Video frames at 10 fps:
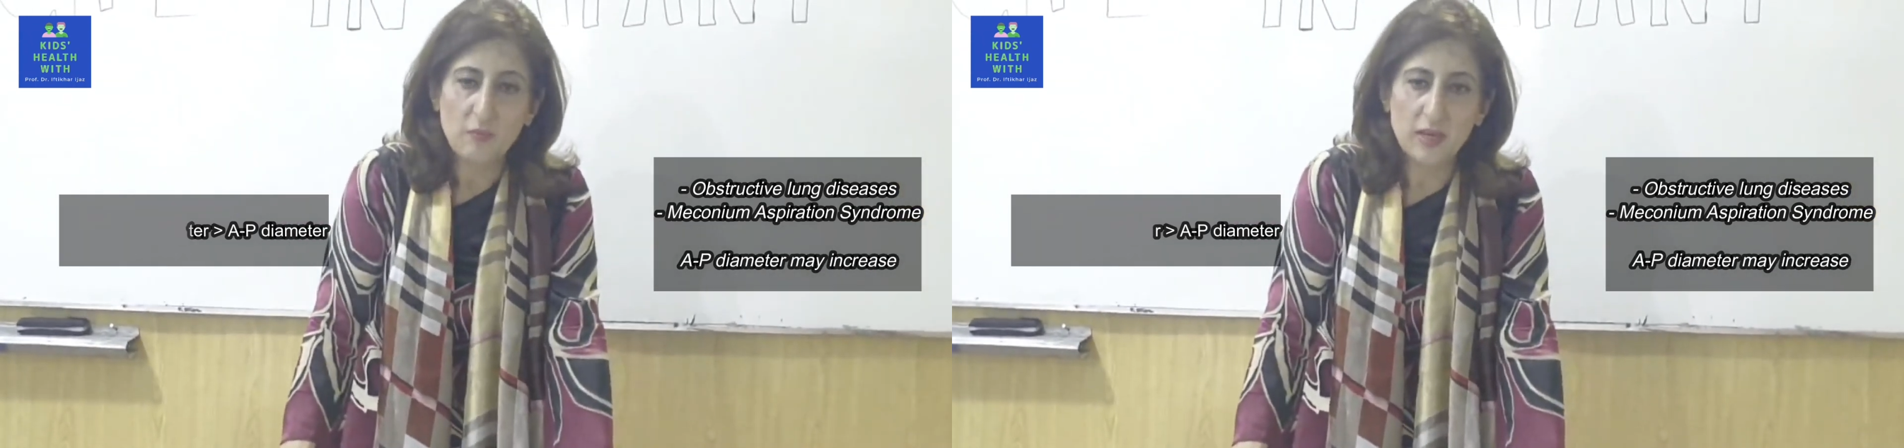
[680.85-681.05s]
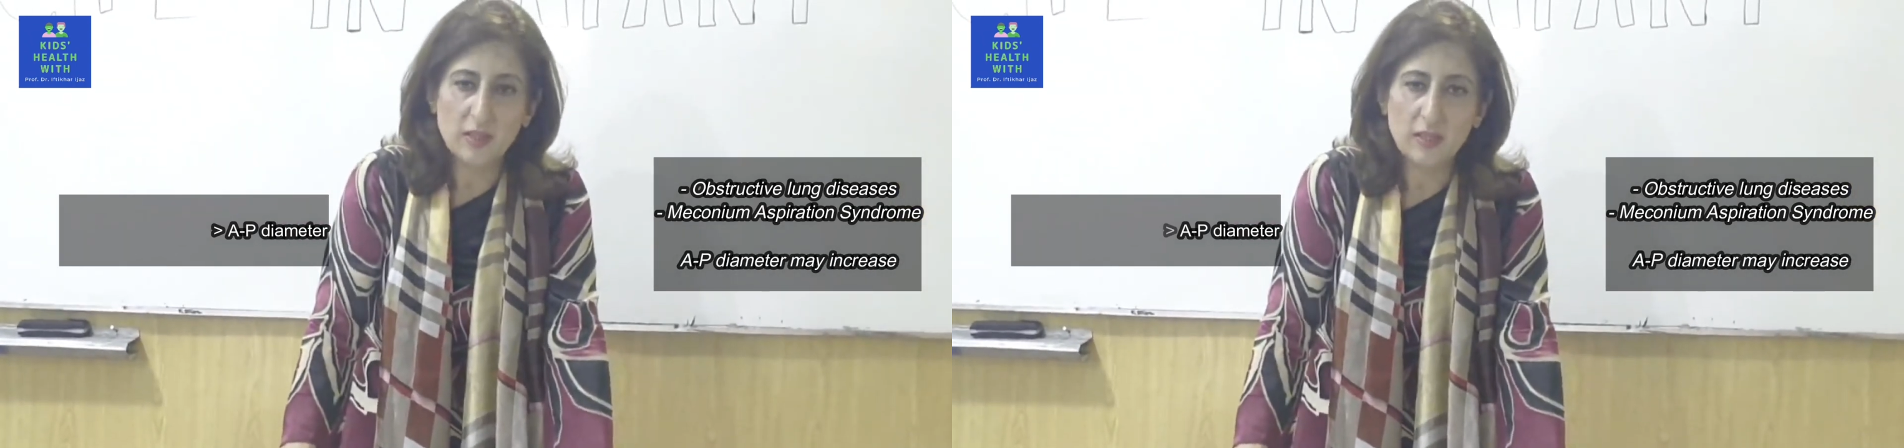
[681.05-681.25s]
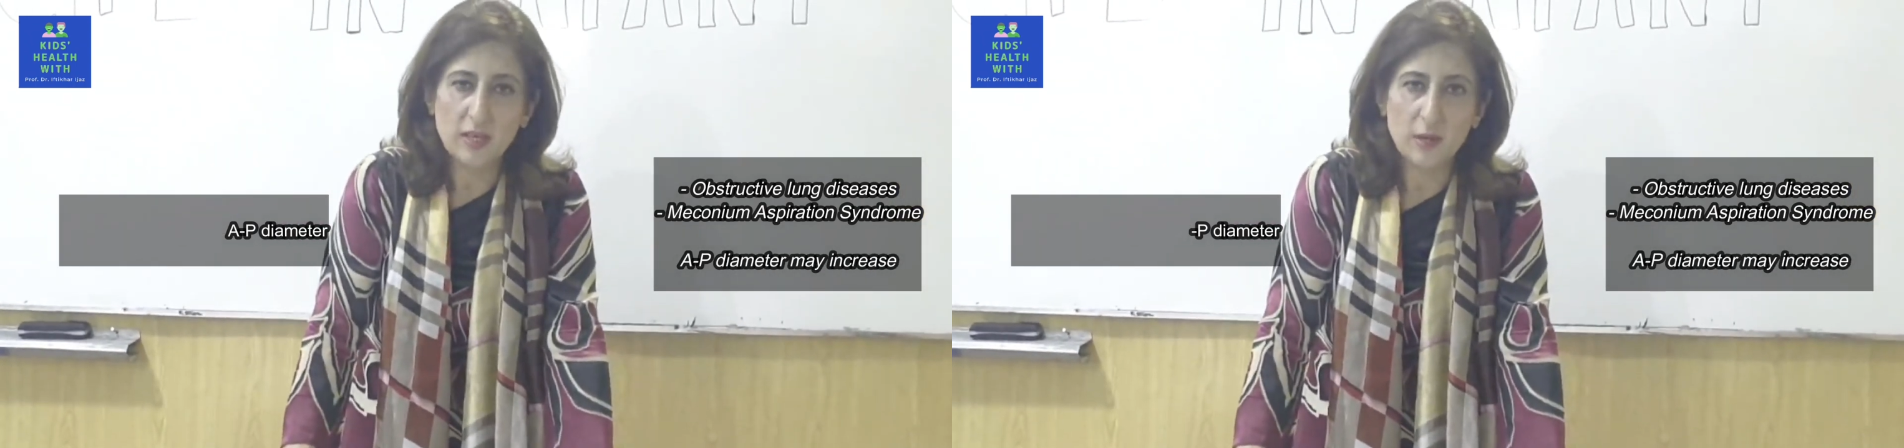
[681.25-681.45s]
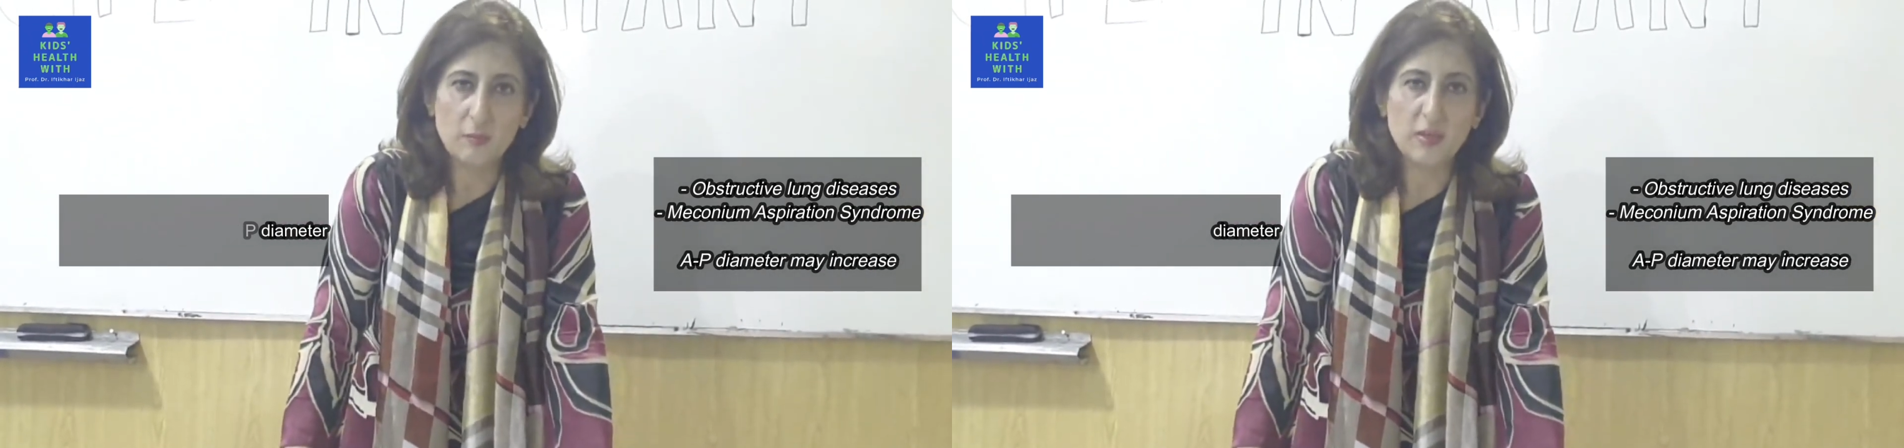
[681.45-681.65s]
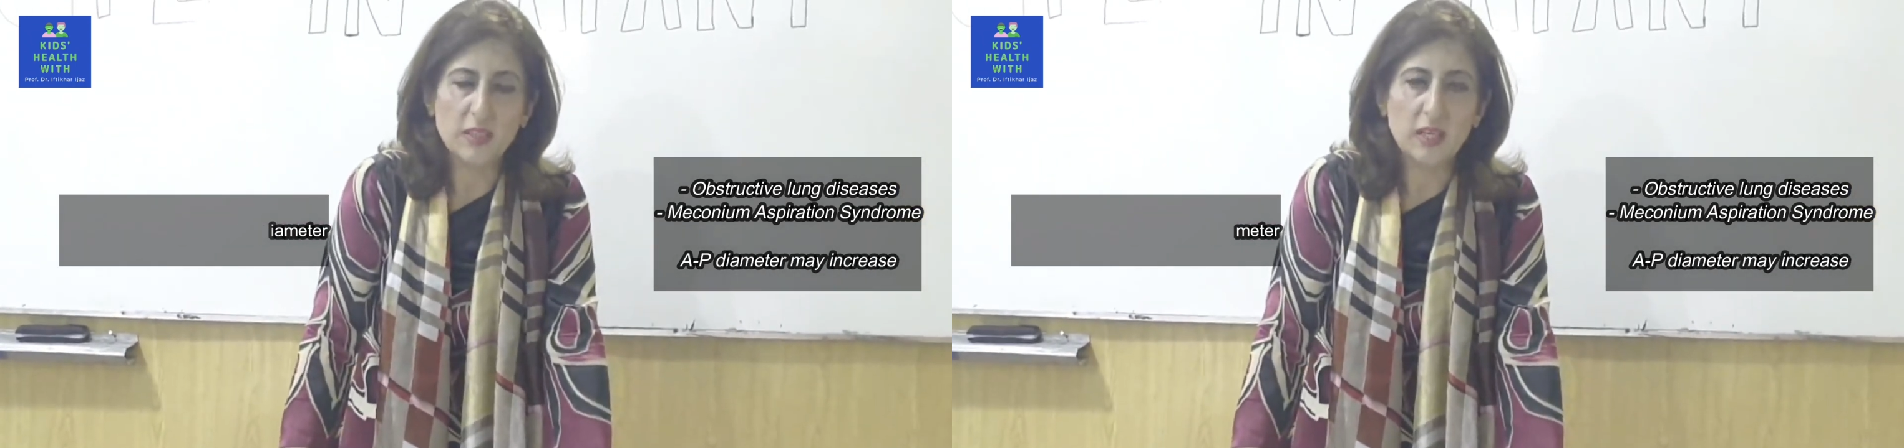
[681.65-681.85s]
where they
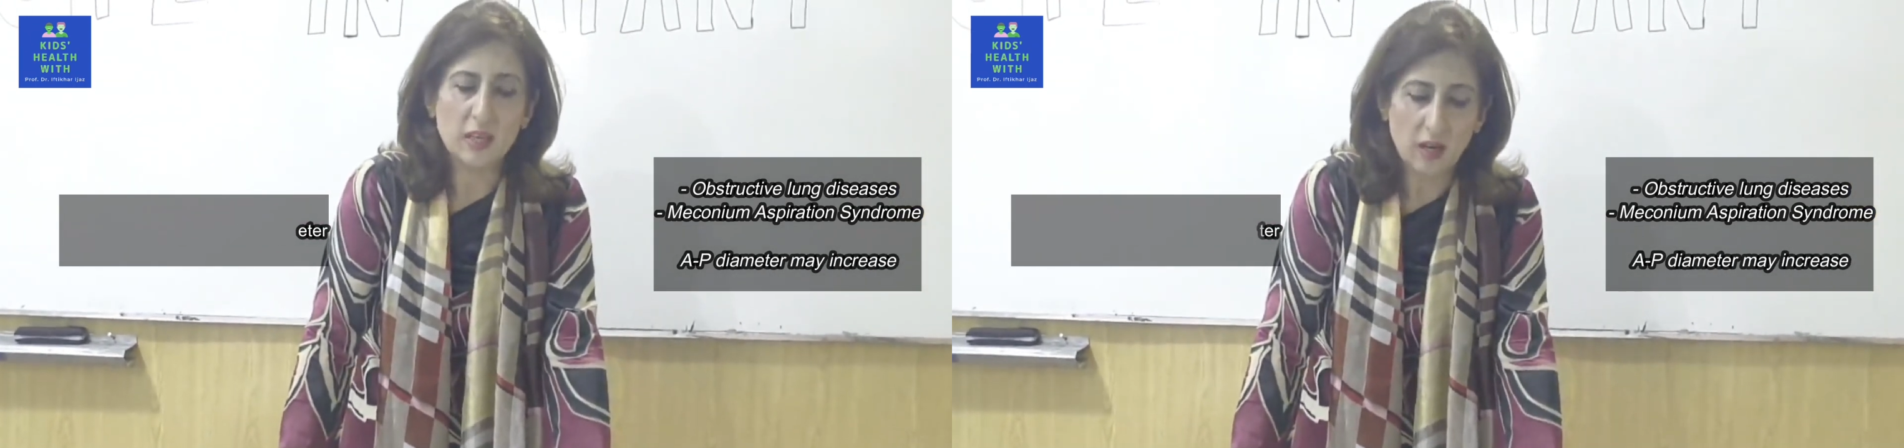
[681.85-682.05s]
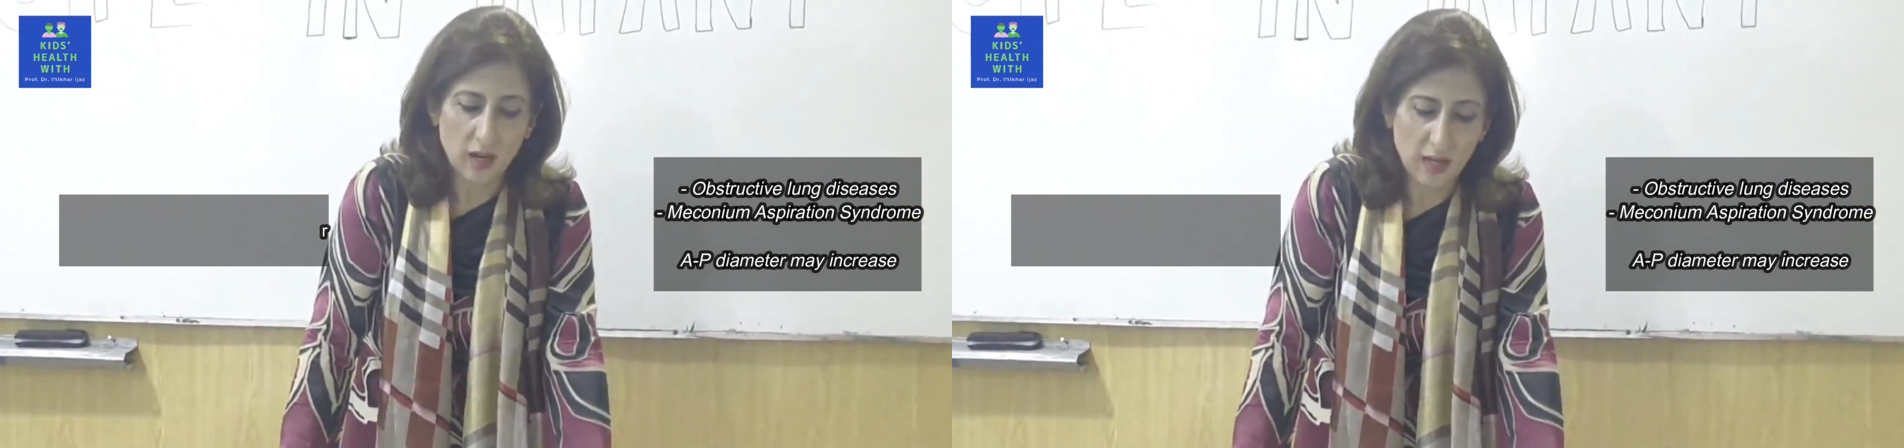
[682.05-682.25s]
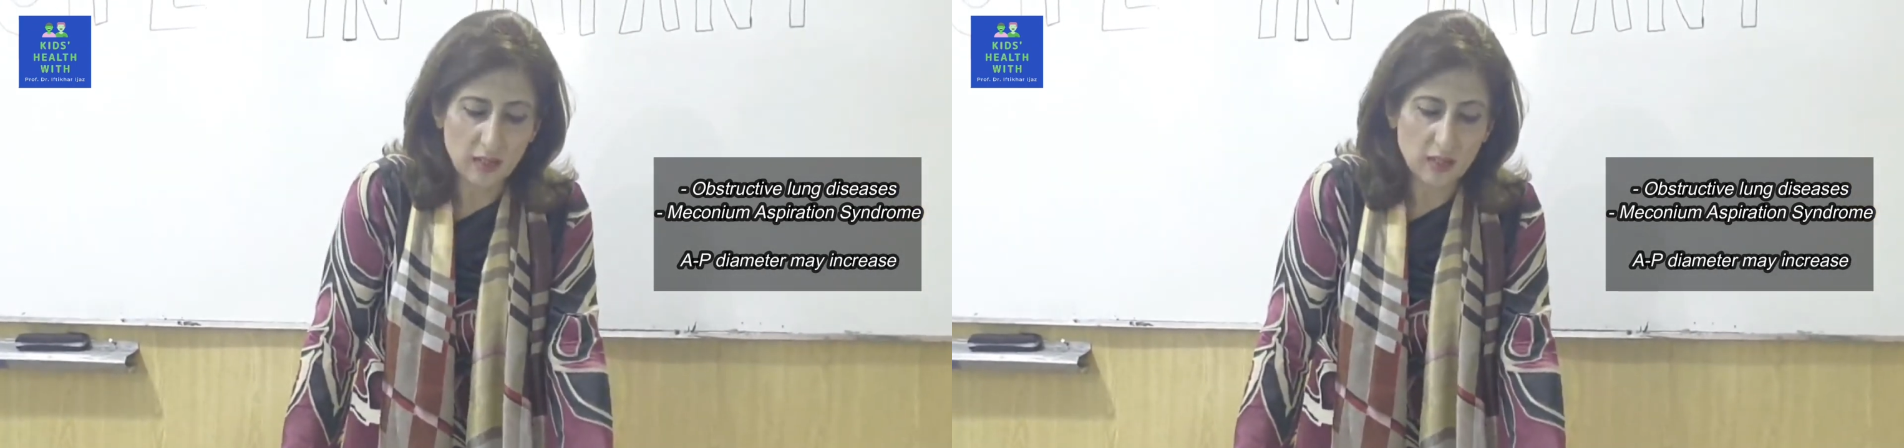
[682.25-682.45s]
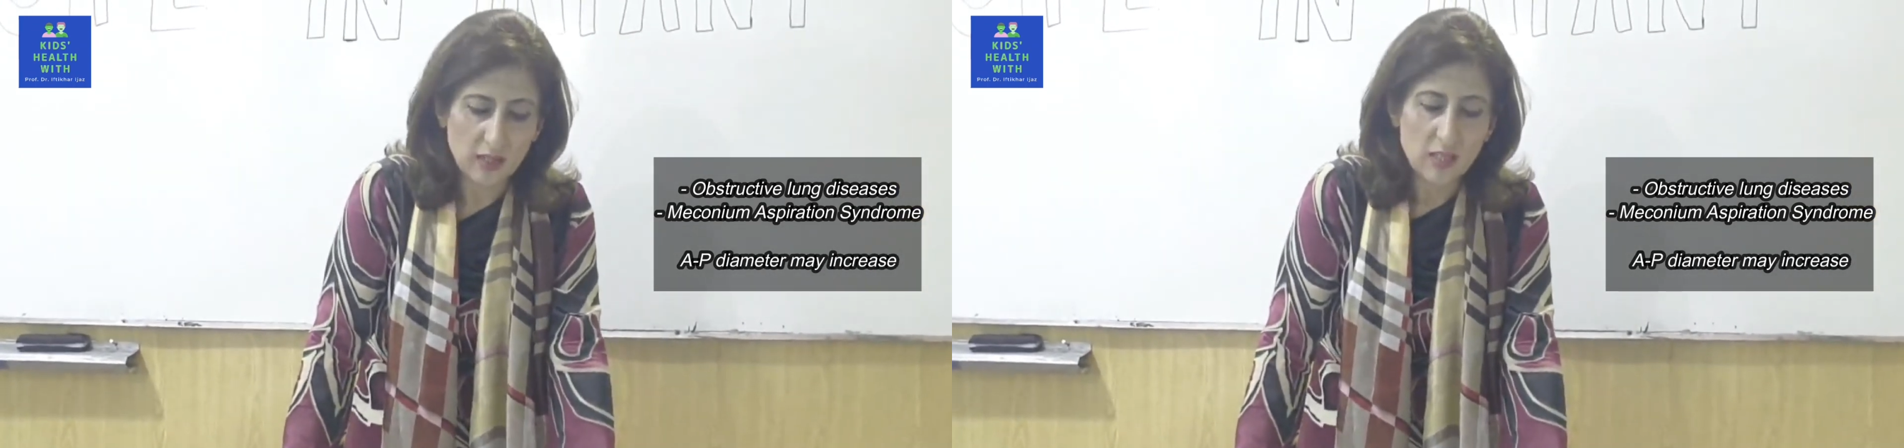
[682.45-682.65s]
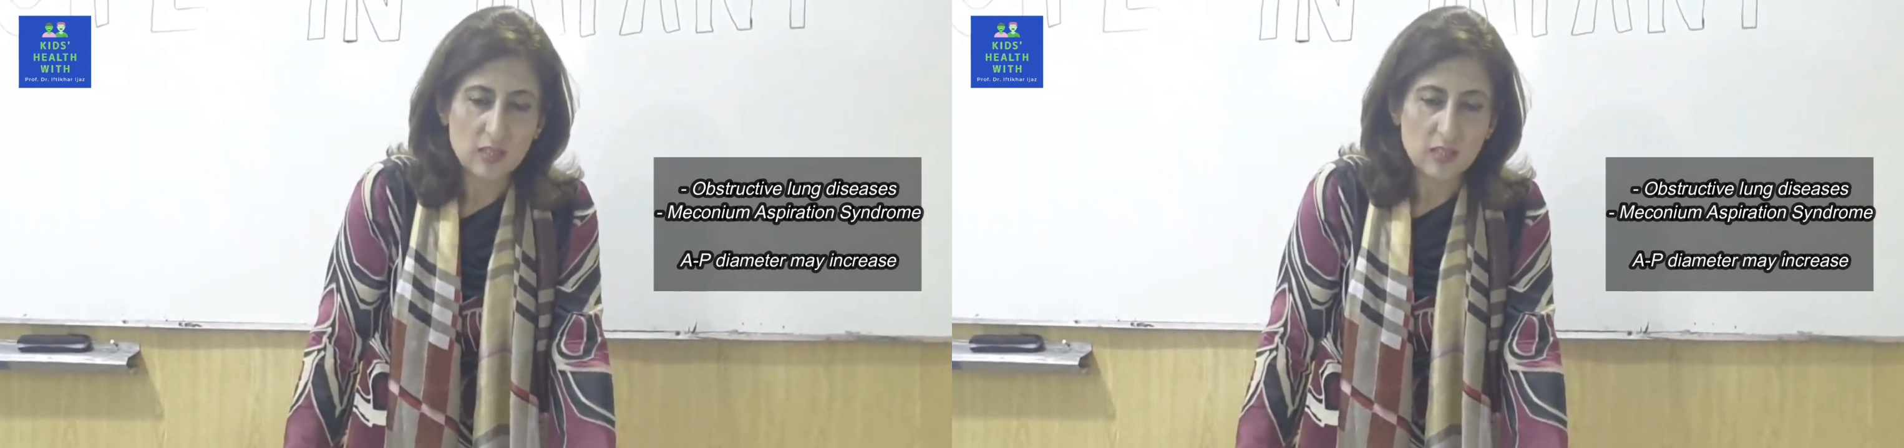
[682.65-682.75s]
are breathing hard,